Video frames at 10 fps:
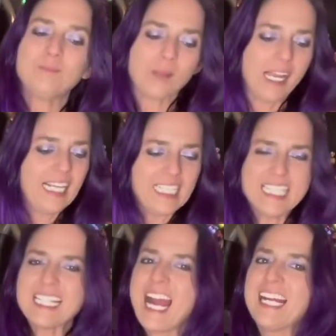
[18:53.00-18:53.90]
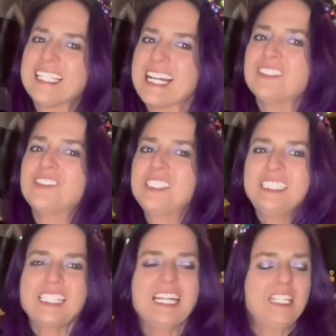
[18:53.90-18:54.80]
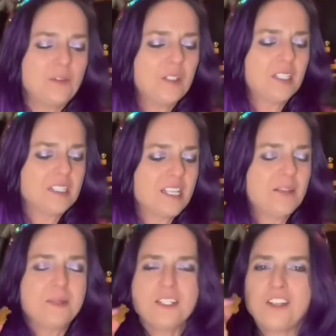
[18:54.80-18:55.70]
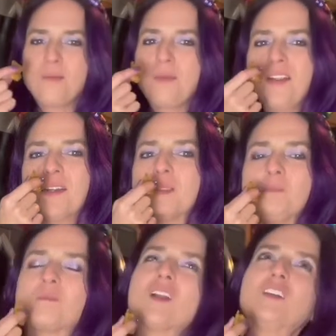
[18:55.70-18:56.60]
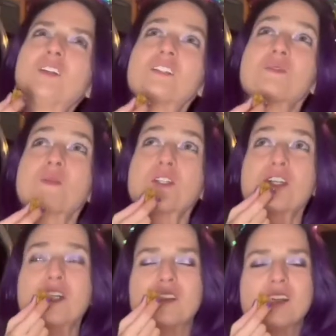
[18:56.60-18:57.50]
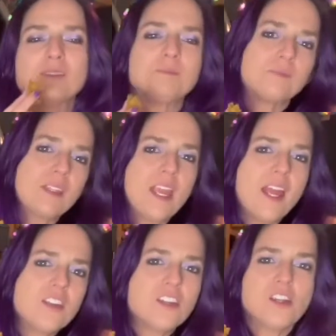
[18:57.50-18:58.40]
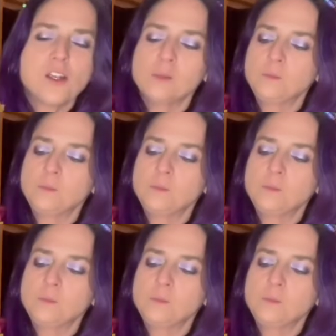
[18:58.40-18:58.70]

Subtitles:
gotta say, I definitely like it with the cinnamon chip better. Of course, it's more sugar though. Yay, sugar.